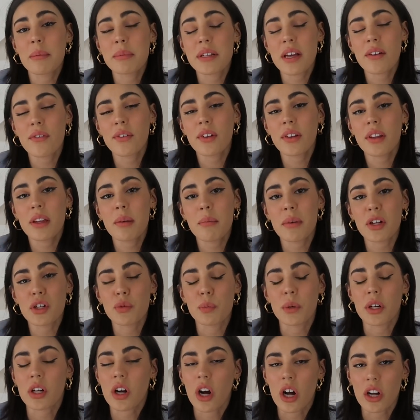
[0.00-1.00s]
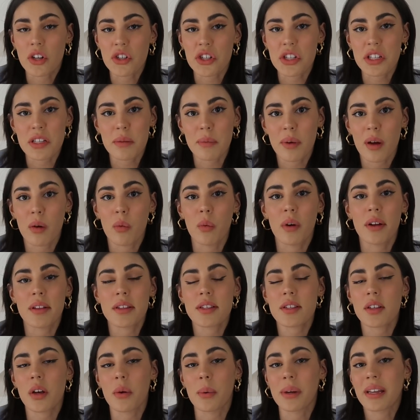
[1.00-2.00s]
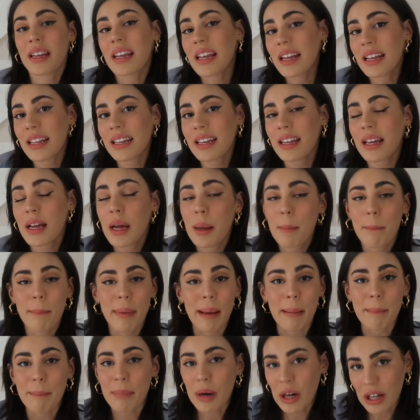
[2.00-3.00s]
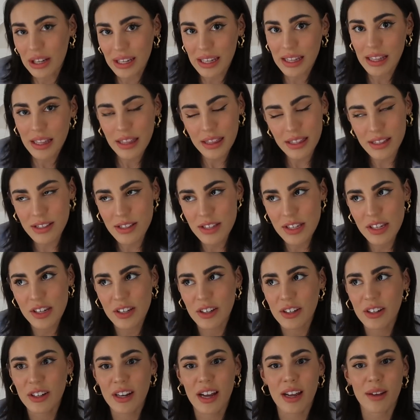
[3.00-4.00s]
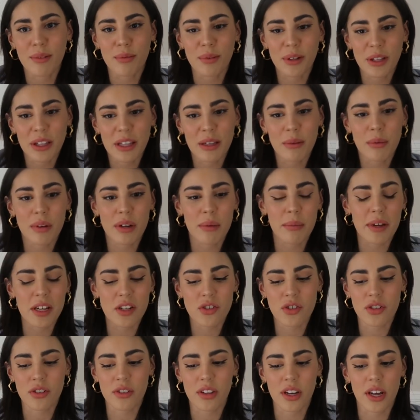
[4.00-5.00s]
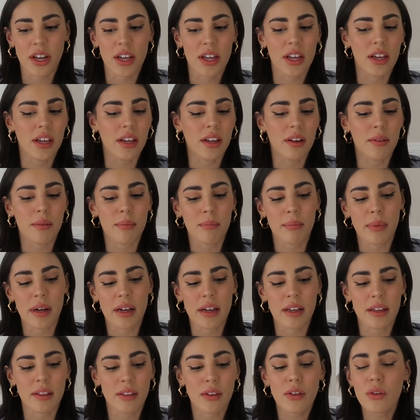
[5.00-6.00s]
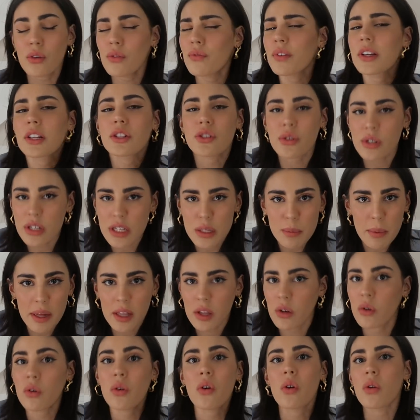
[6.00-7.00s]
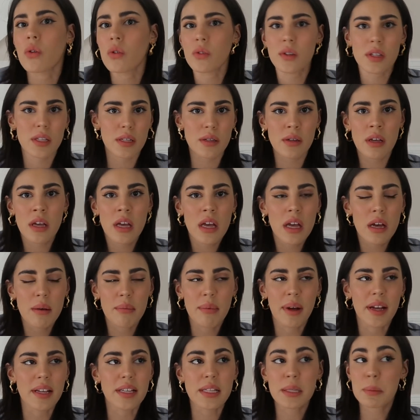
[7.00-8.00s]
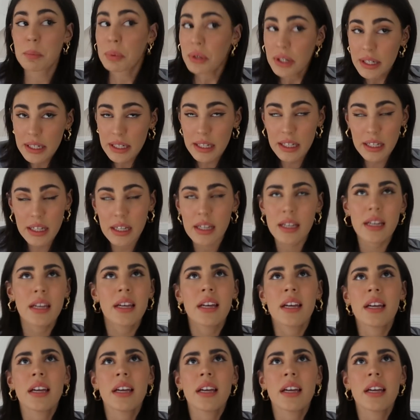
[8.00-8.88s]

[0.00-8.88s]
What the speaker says: I'm definitely much more conscious about what's going in my body this year. I really want to make sure that I hit my little victories, my little goals by spring,